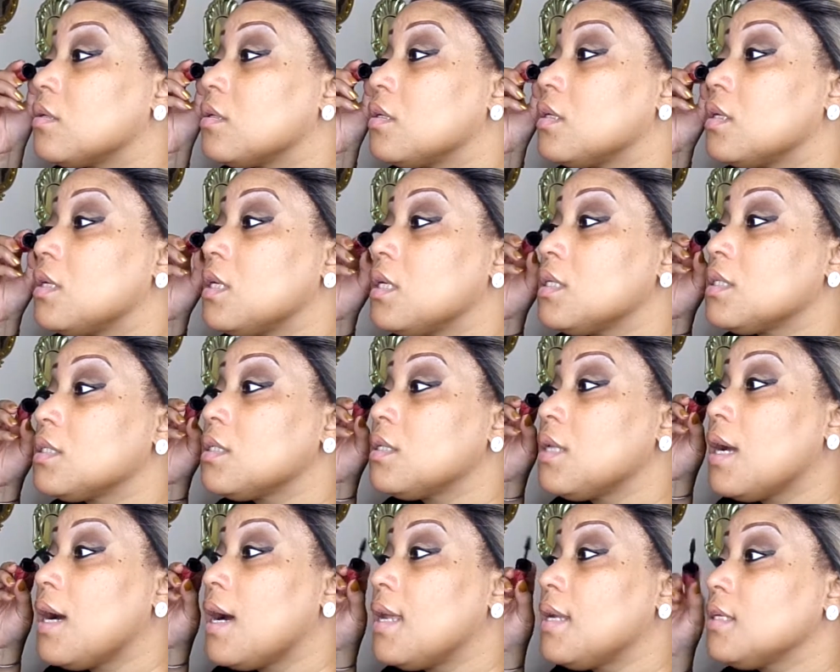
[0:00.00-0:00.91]
It's
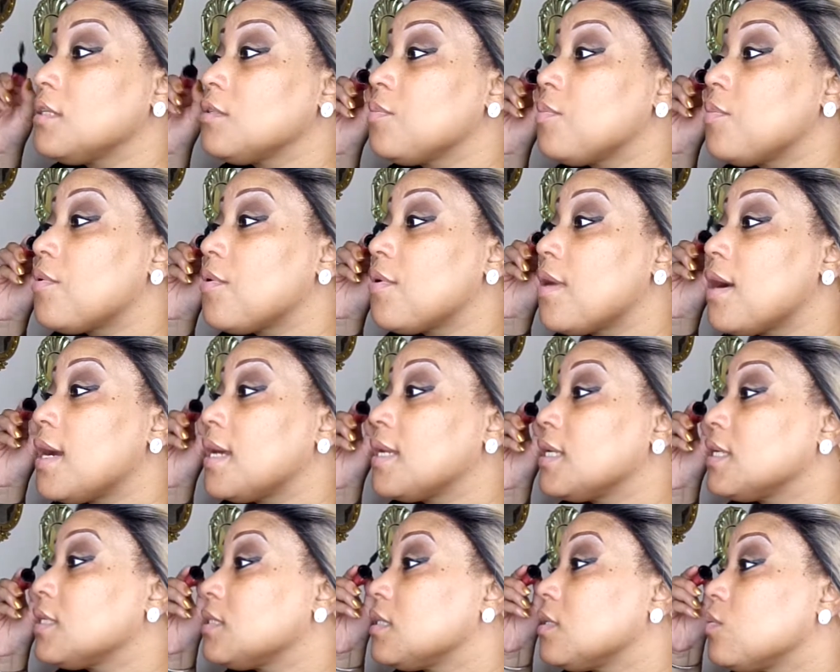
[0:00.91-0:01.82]
not as bright
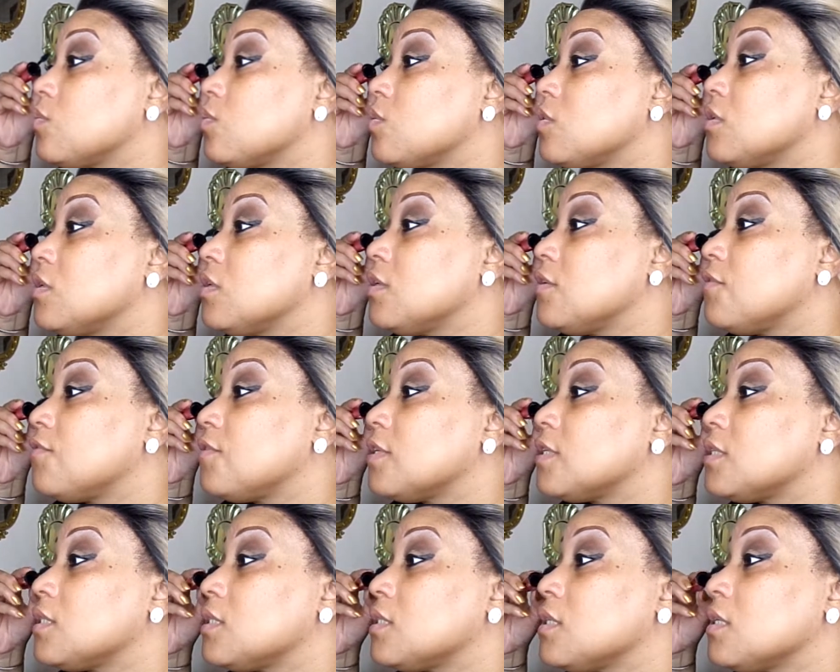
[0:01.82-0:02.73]
as it would if
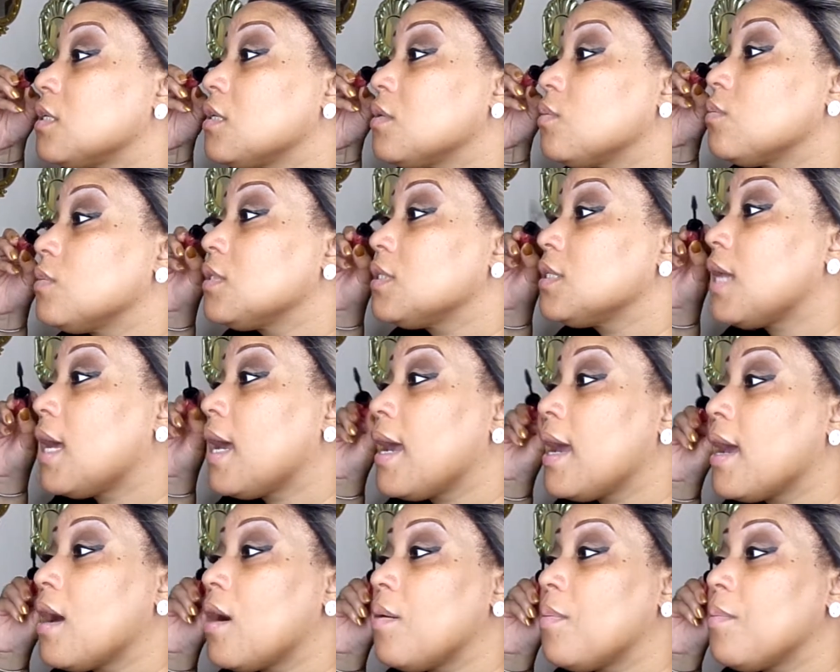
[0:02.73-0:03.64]
the sun was
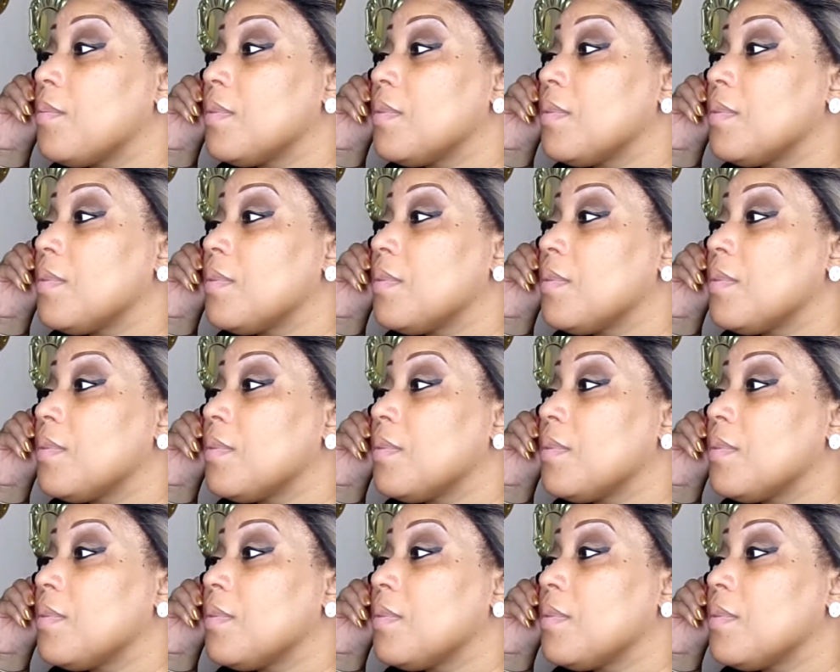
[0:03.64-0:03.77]
out, but